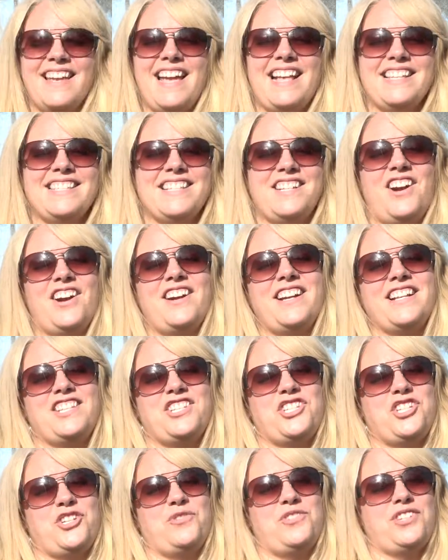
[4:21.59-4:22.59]
As an
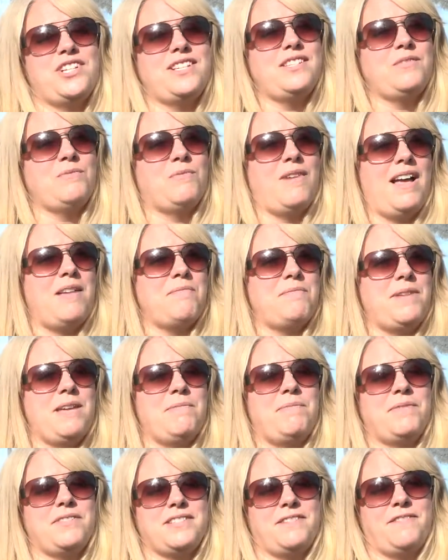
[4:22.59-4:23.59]
artist, you just want
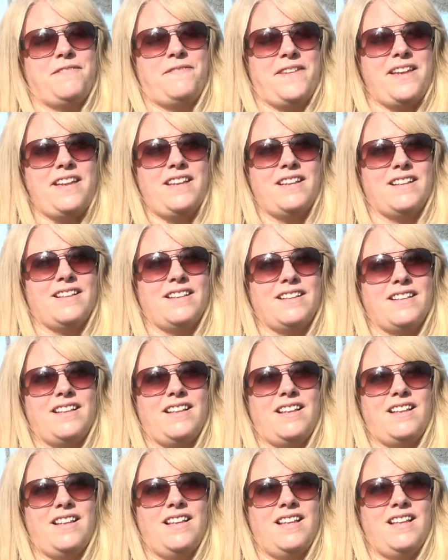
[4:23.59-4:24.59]
people to feel
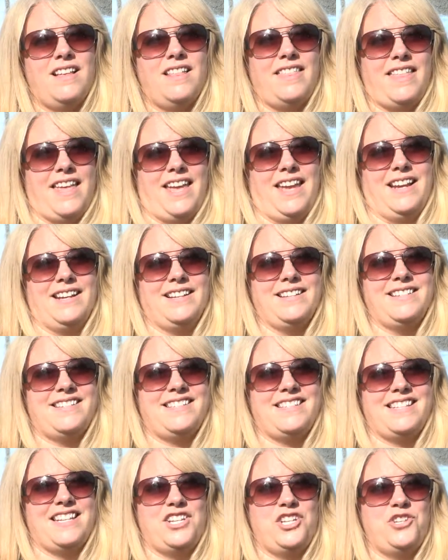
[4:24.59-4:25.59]
things
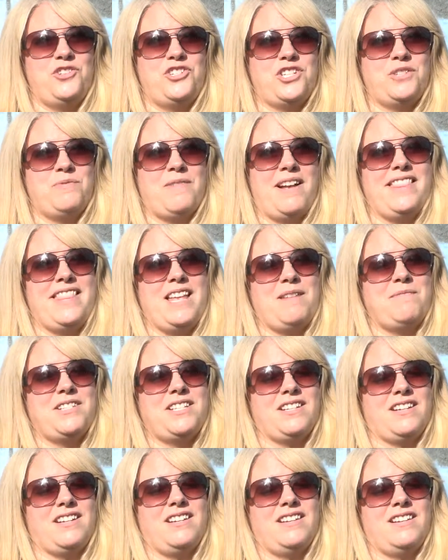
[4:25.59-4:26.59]
and you just want them
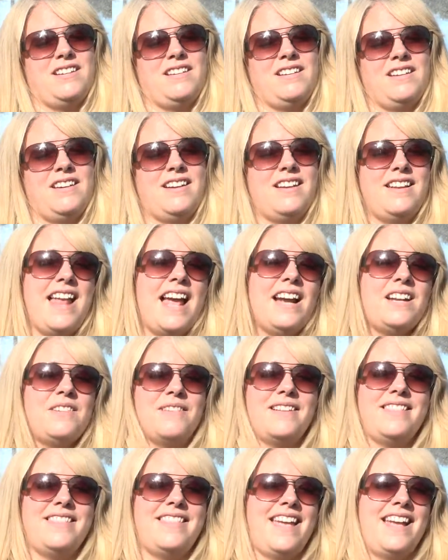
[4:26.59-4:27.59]
to connect
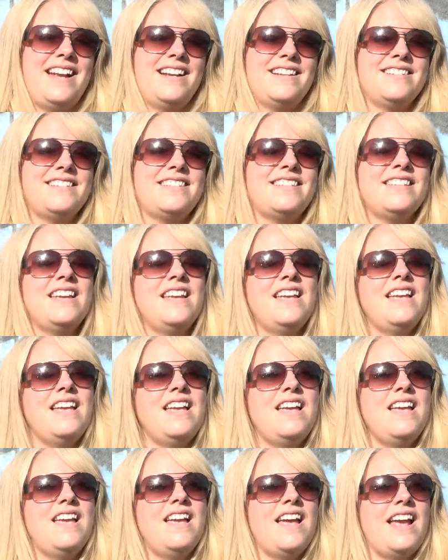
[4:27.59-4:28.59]
with things.
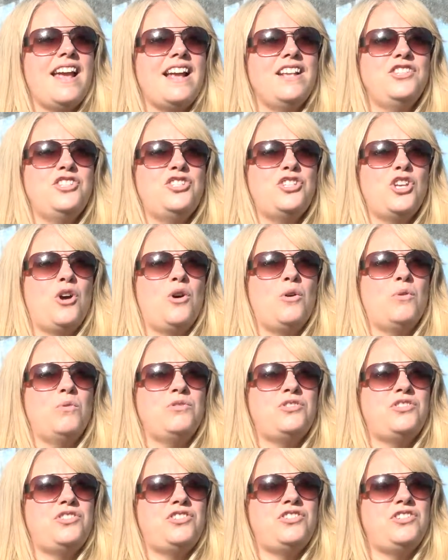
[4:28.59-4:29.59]
And
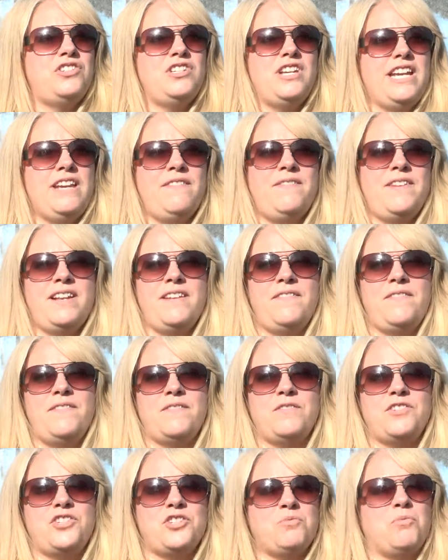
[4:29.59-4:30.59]
so even if
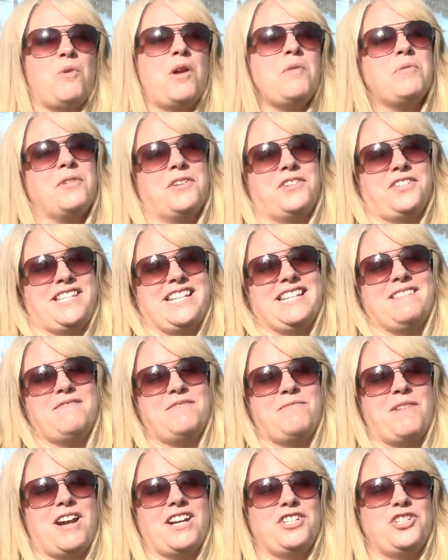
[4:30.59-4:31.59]
just one person
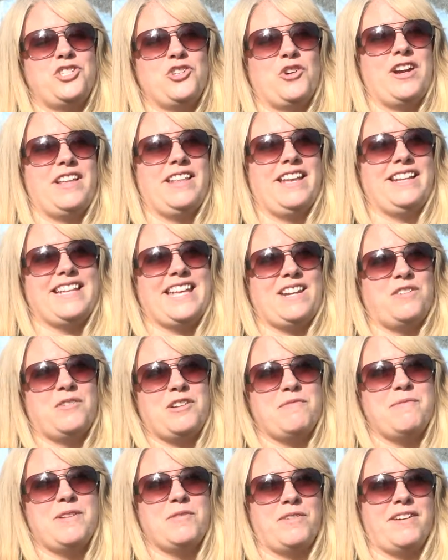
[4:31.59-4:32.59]
brought a story like that, it
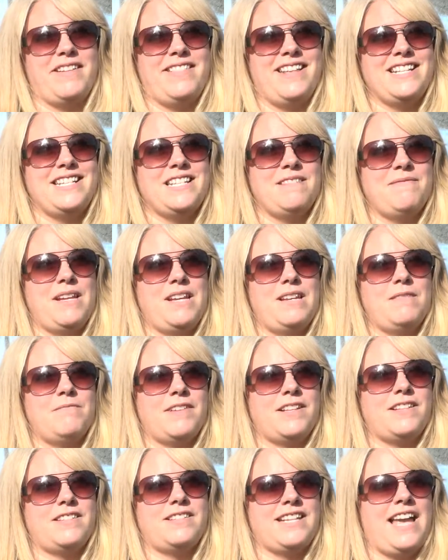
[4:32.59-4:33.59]
would have been worth it to me,
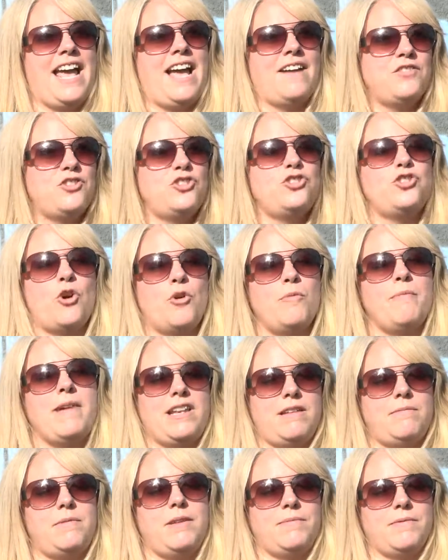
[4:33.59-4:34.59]
but to have so
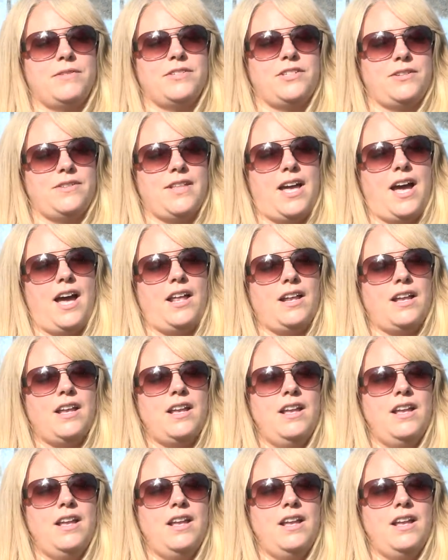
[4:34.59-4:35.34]
many people do that,